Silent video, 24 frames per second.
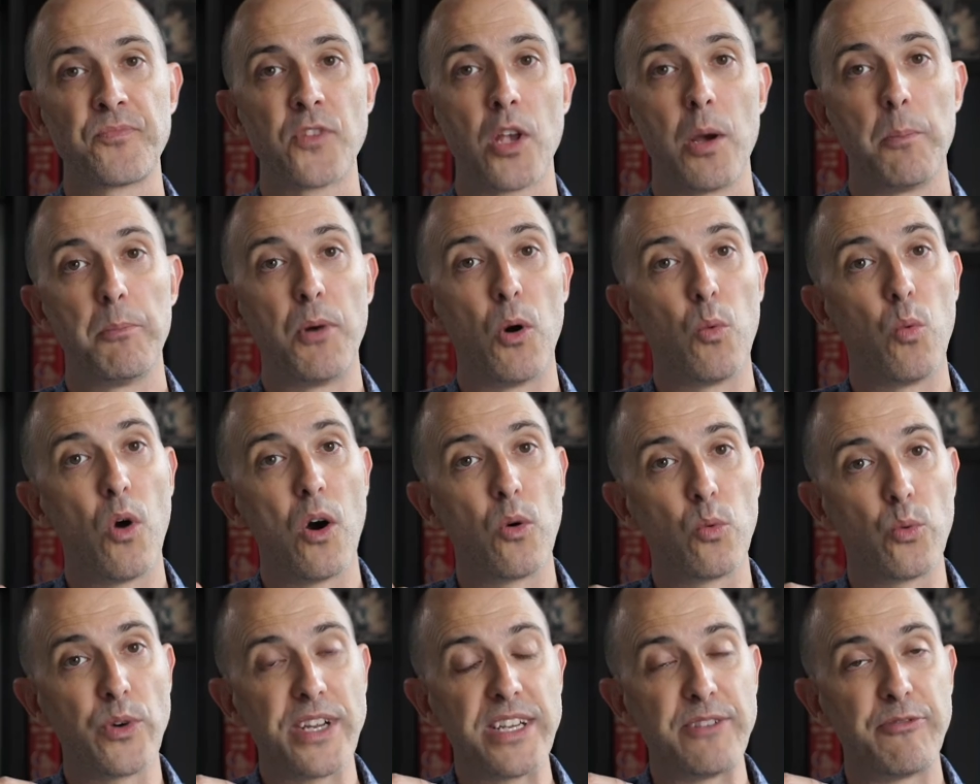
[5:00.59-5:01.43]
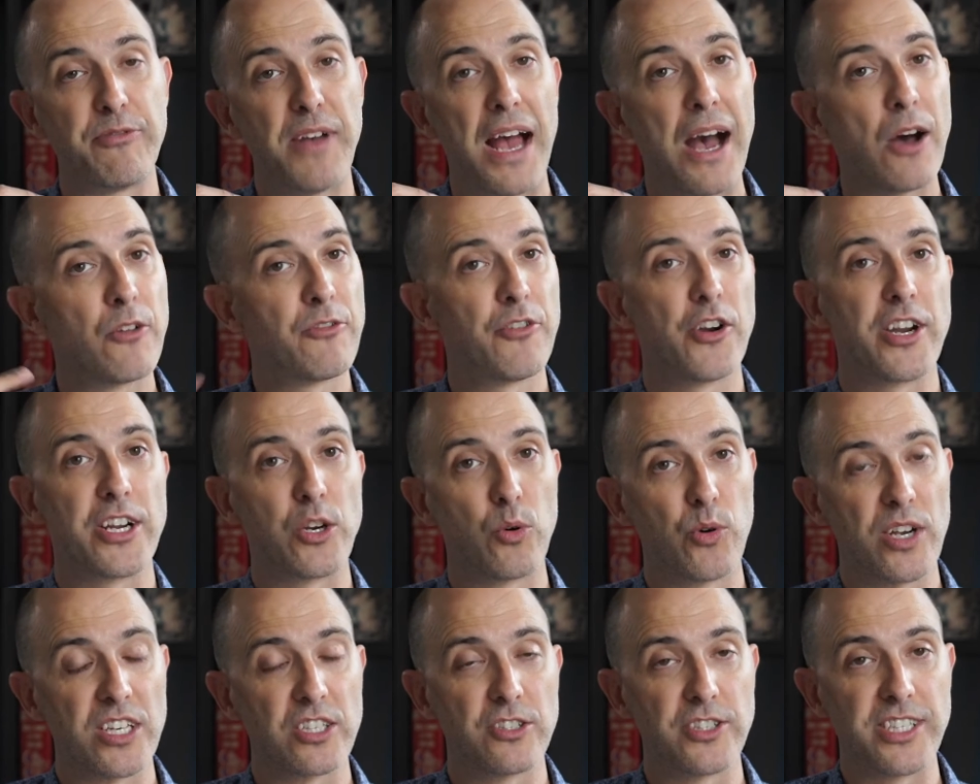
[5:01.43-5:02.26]
But what we found very
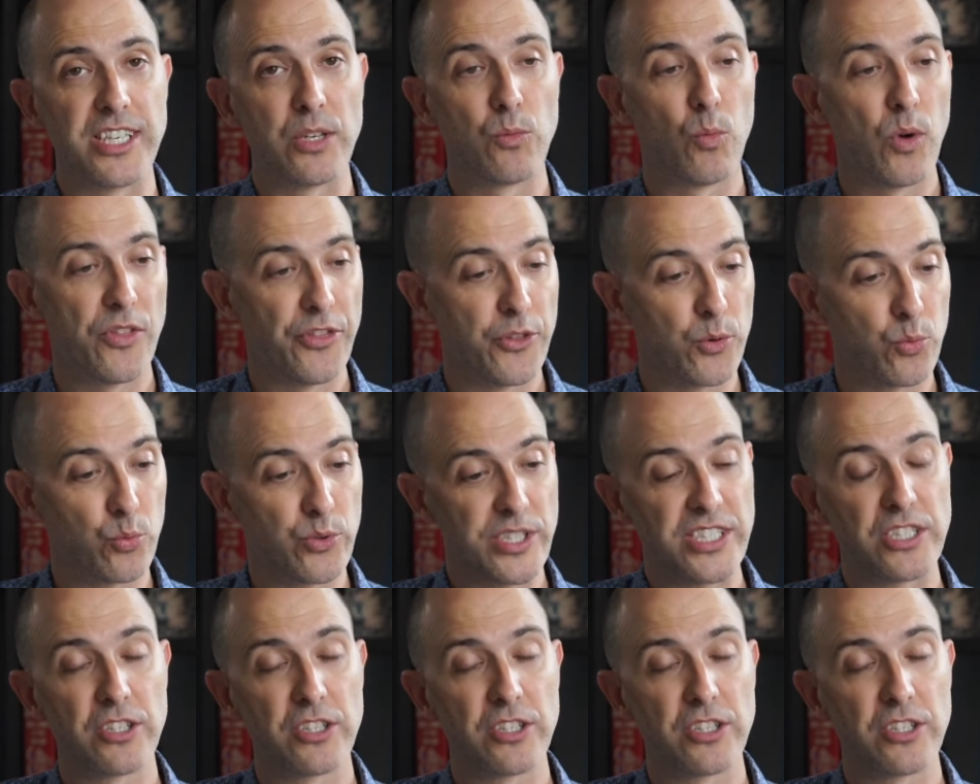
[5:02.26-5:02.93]
quickly, and what the real